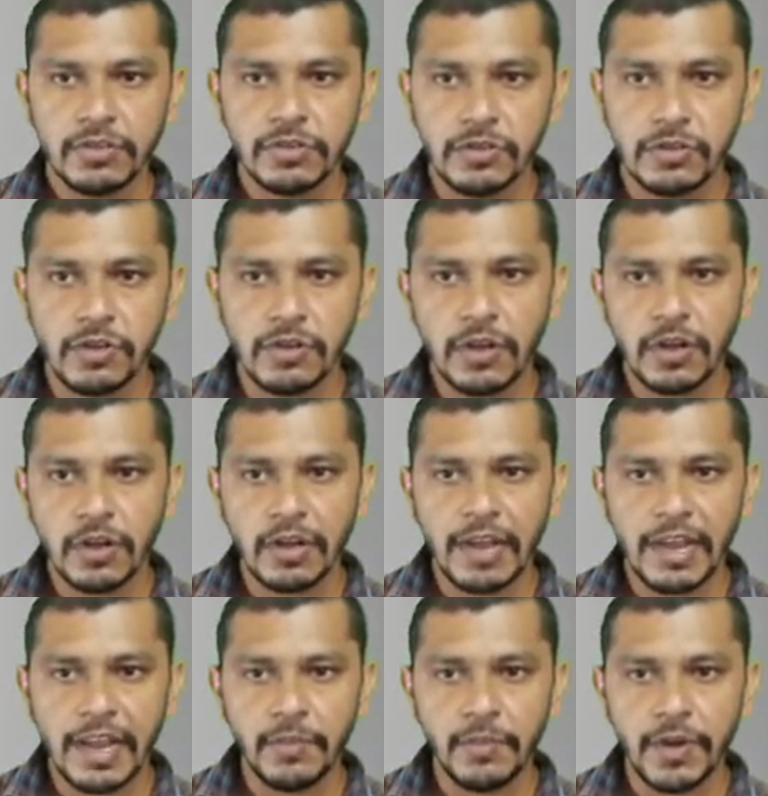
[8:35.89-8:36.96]
So draw a
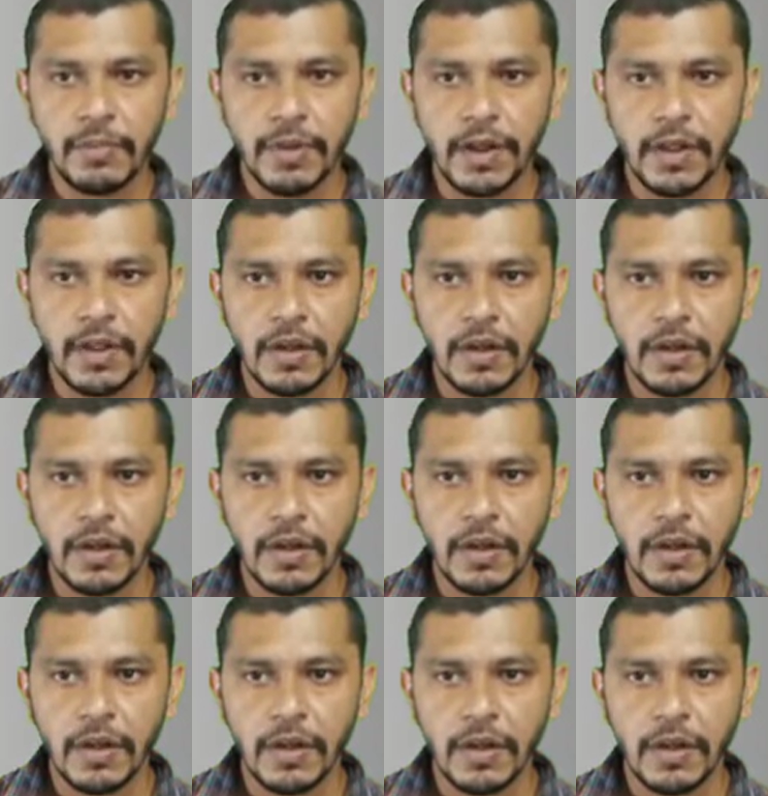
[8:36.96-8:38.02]
line perpendicular to
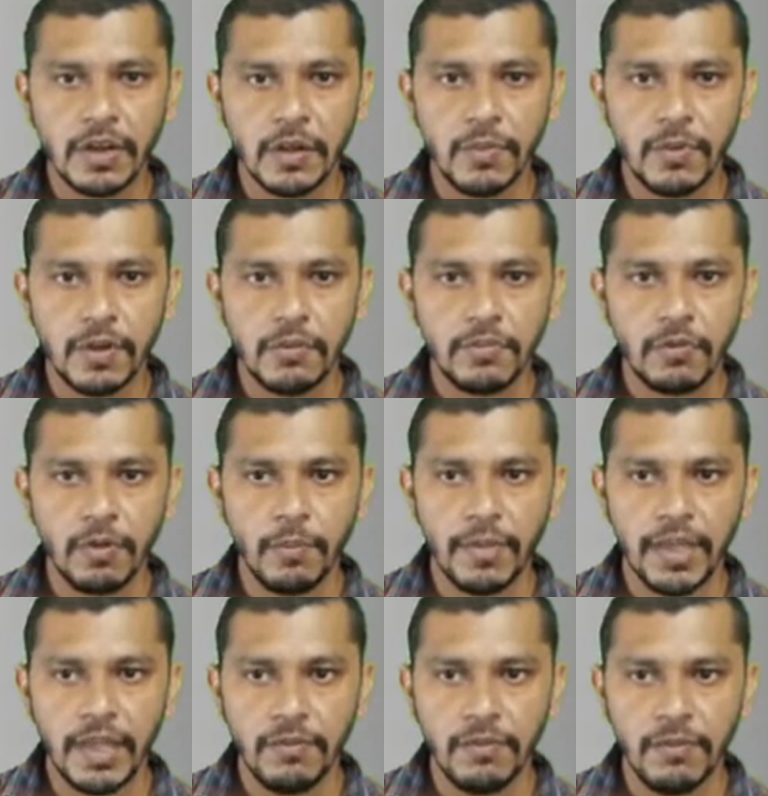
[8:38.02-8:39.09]
the horizontal plane from A.